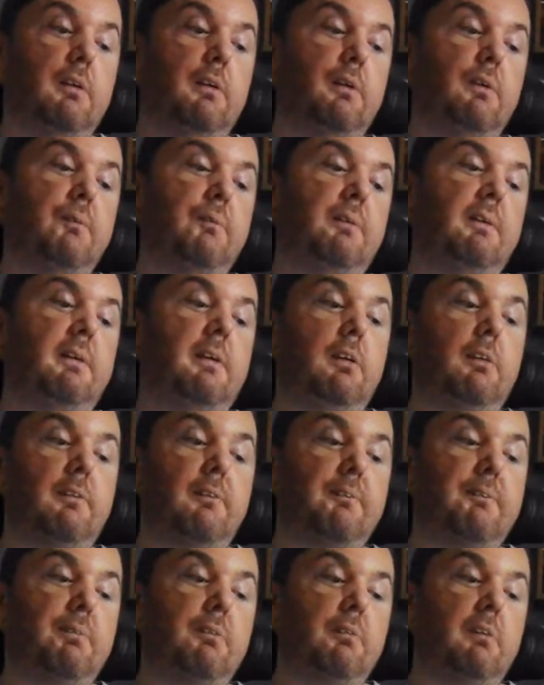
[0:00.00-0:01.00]
with these
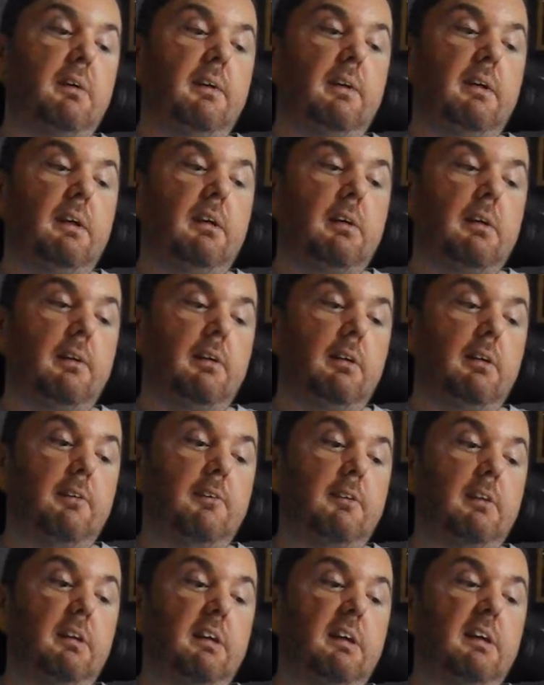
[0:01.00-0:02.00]
brightly coloured
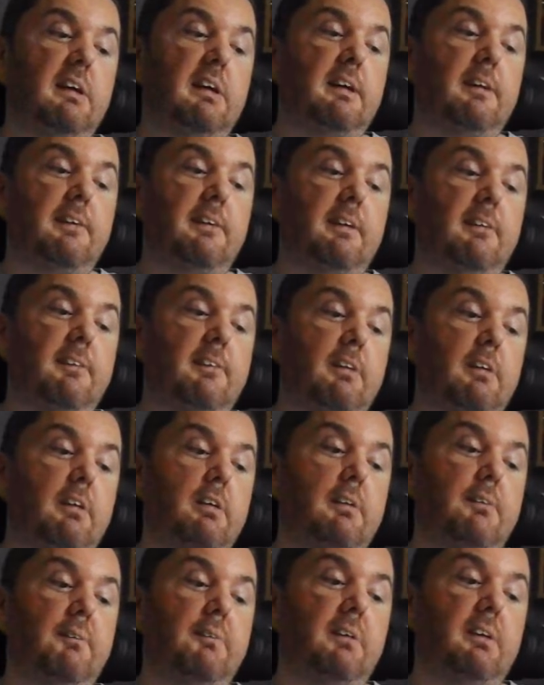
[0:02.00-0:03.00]
candies that
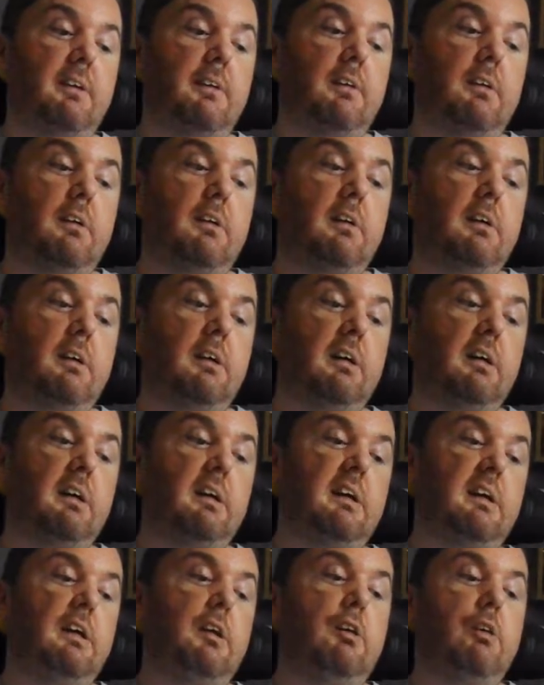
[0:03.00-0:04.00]
come
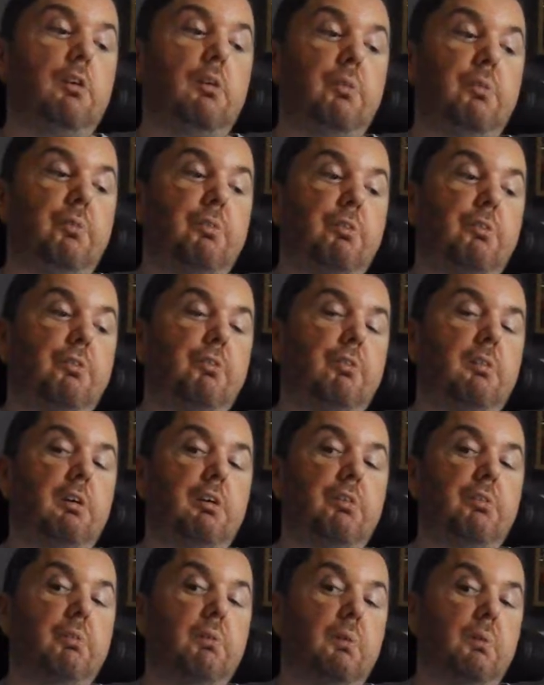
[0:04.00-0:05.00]
in cute
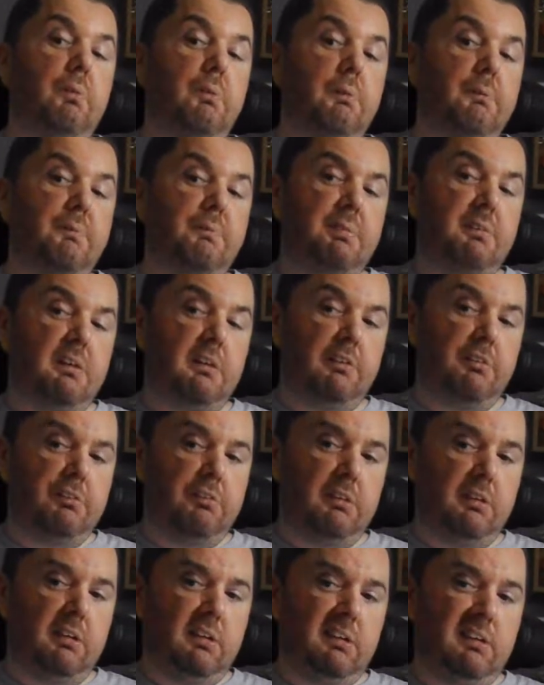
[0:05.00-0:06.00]
retro
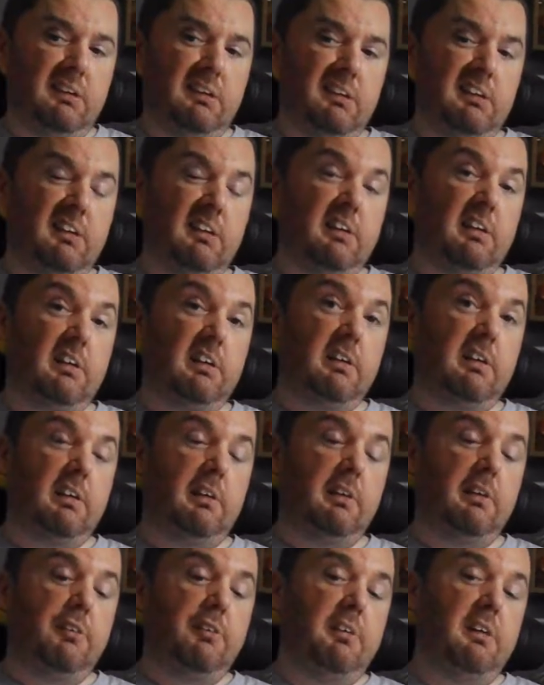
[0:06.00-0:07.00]
packaging.
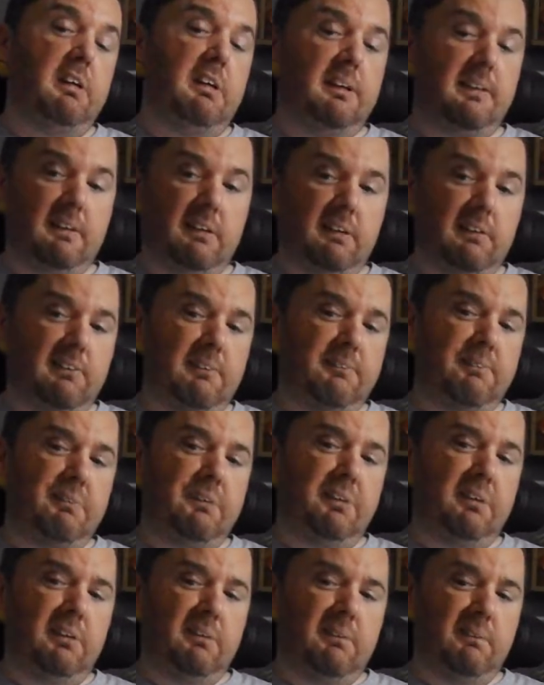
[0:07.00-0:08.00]
So yeah, that is a
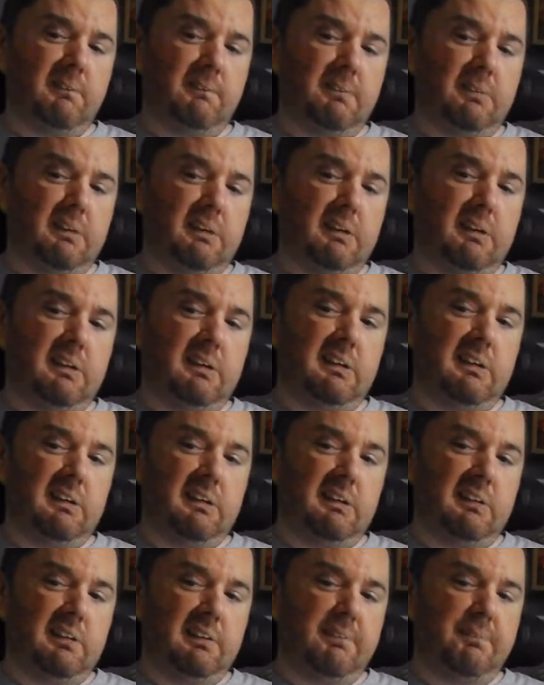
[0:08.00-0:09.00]
pretty cool packet.
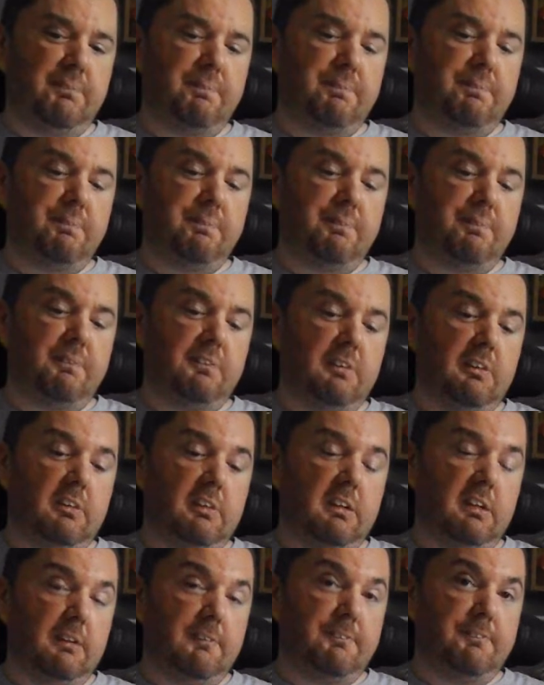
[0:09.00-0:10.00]
I
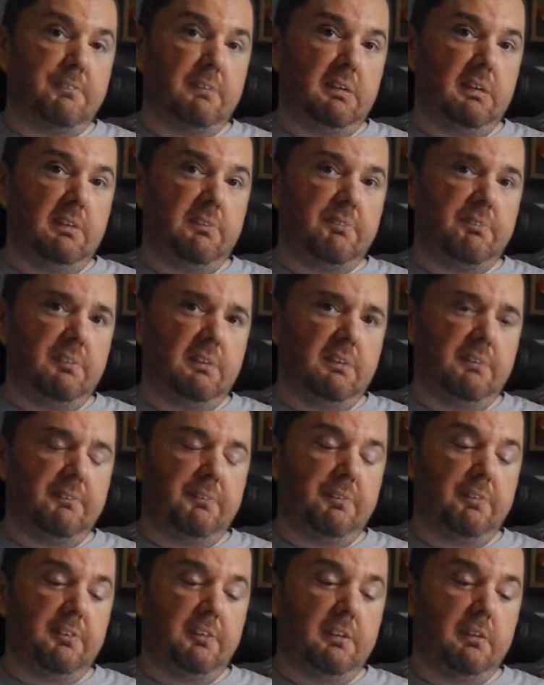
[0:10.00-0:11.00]
love melon flavoured
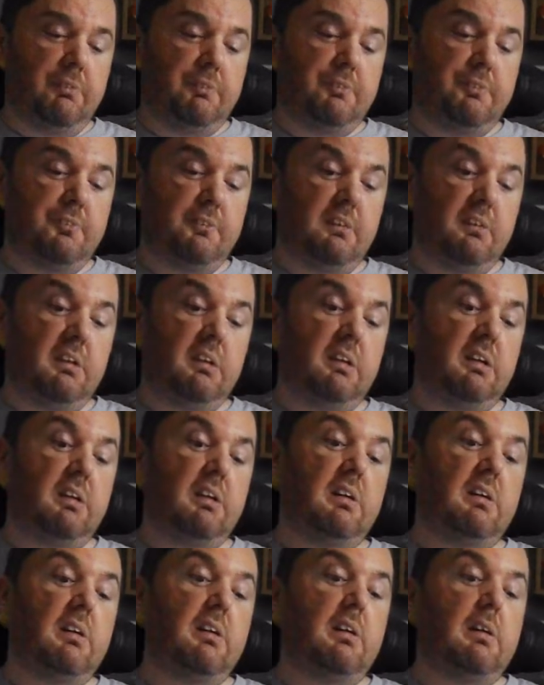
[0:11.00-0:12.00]
stuff,
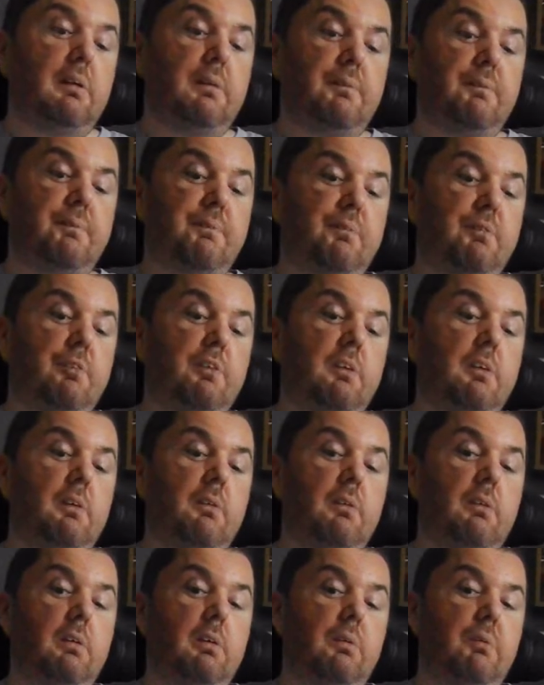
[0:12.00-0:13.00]
so
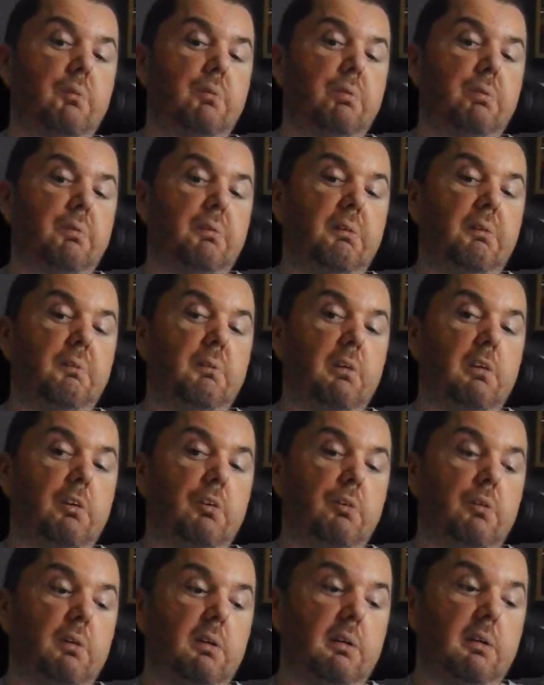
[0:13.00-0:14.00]
I will probably quite
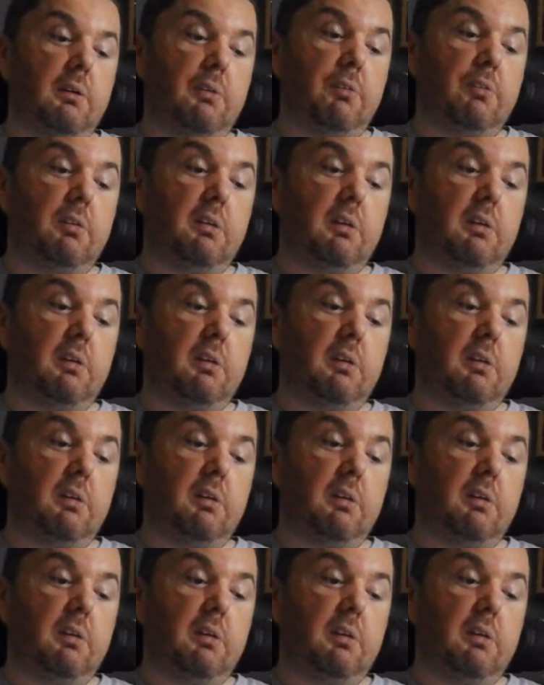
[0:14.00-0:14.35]
enjoy those.